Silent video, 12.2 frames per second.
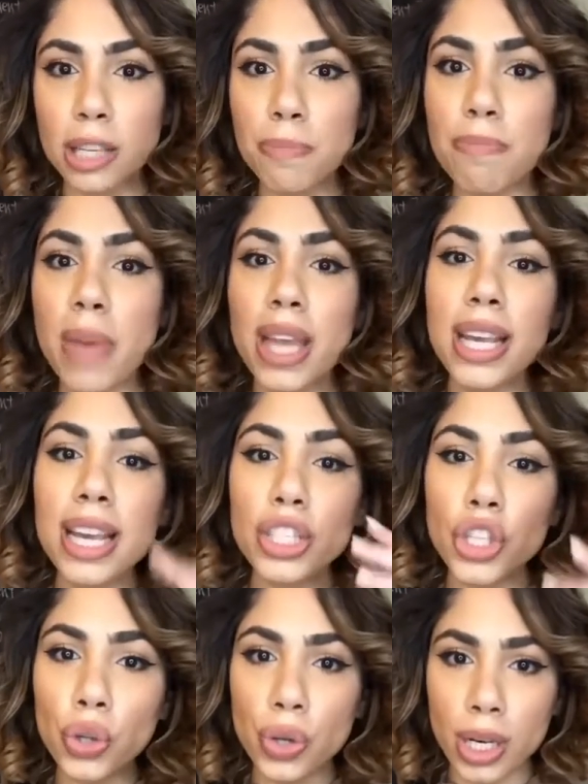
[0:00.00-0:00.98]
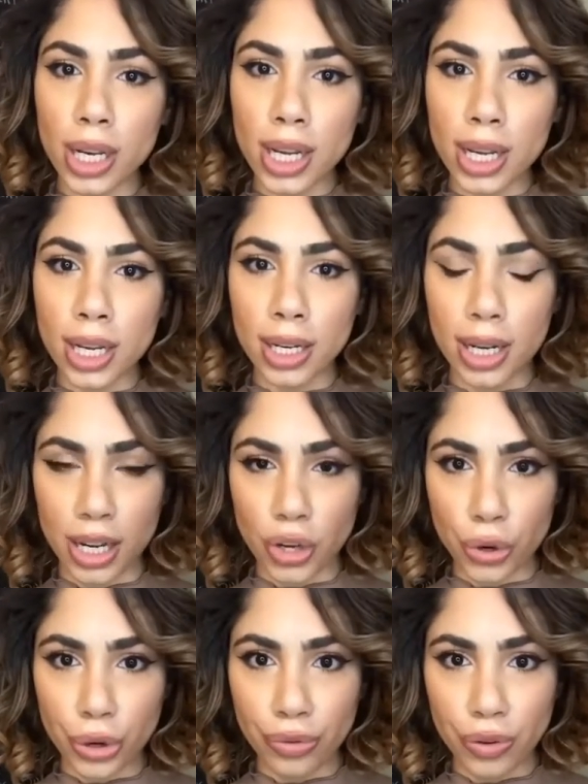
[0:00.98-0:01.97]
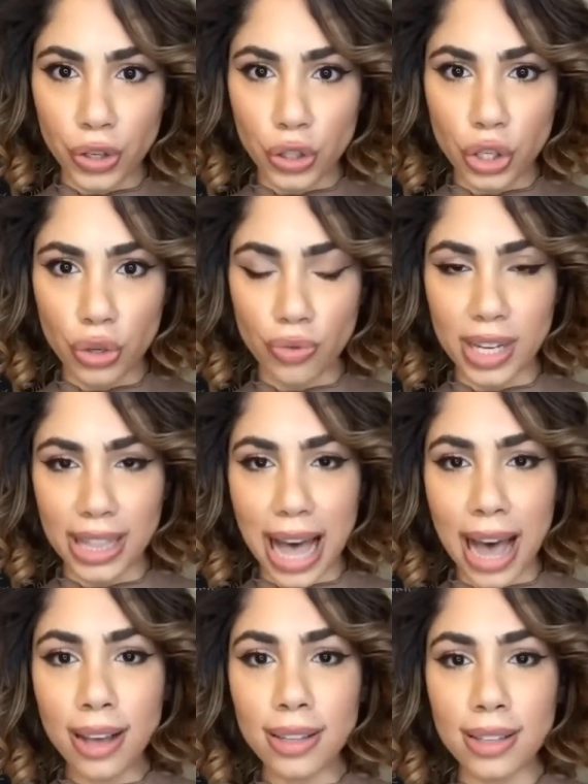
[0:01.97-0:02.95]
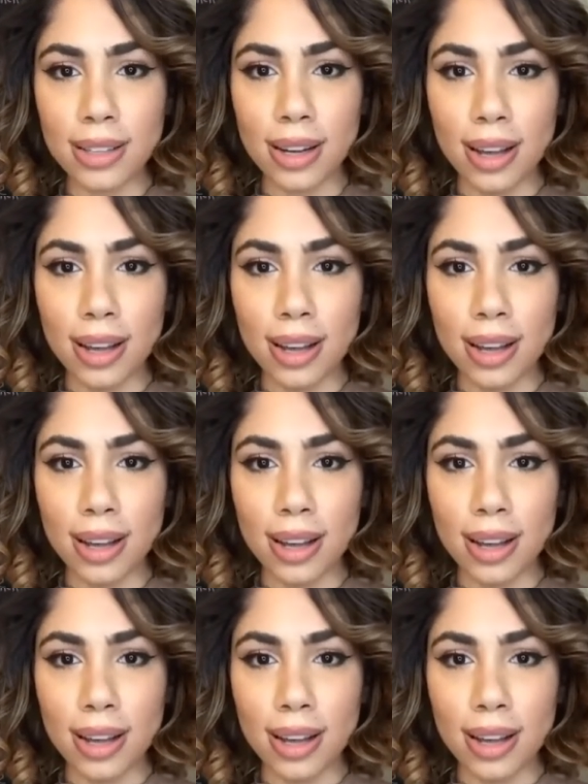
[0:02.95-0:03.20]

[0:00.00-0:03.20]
many as you need in order for you to relax.